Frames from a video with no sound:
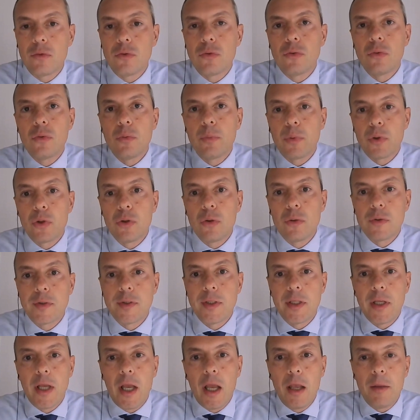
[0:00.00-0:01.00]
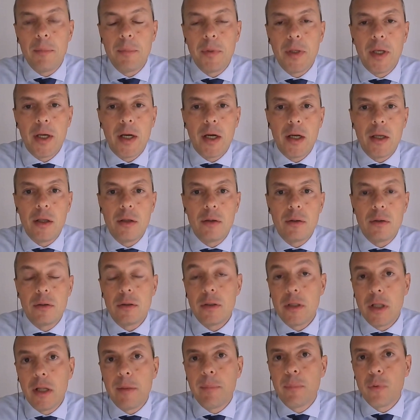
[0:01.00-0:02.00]
to produce the API,
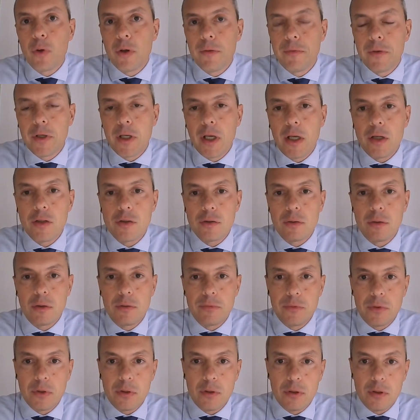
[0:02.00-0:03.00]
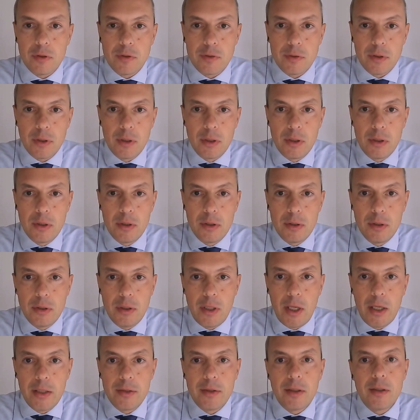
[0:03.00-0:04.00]
the purification, of course,
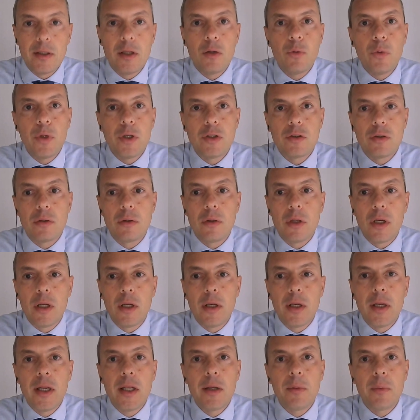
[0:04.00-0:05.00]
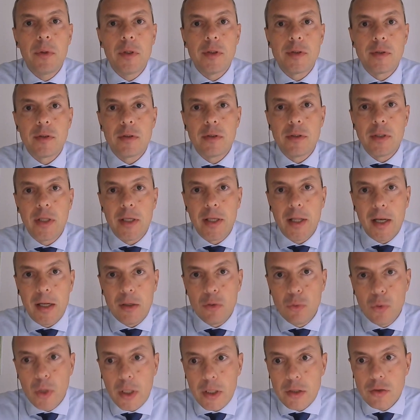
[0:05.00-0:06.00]
and the dilution in liquids, the
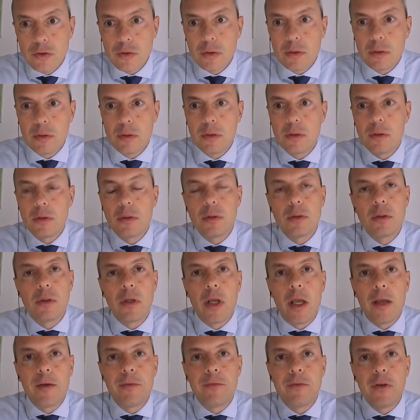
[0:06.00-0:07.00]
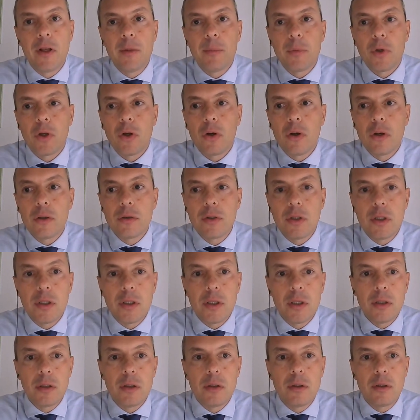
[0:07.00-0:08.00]
granulation, a film coating
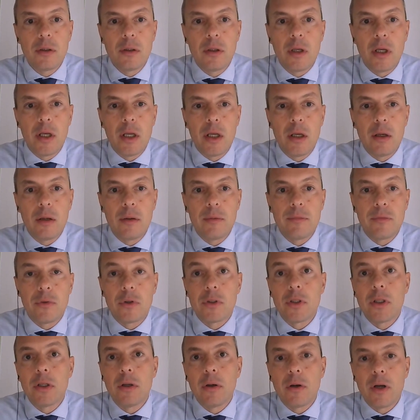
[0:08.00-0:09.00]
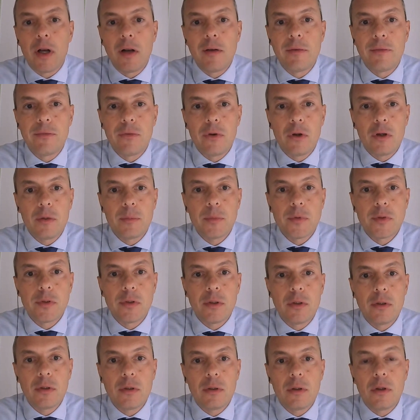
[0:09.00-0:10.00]
for the oral forms
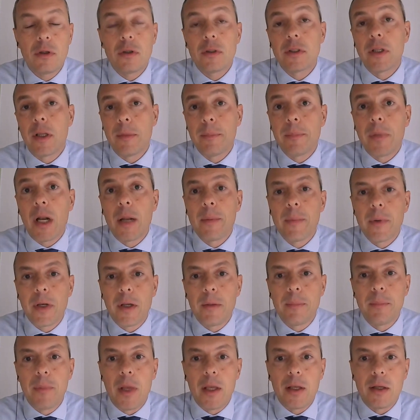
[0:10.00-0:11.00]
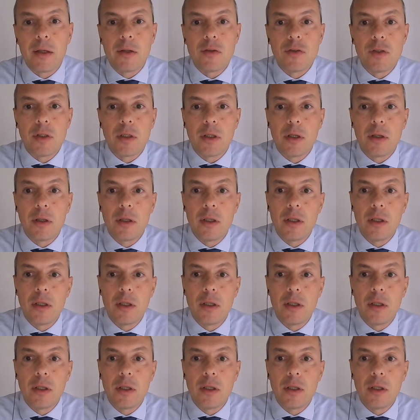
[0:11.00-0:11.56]
or the primary packaging.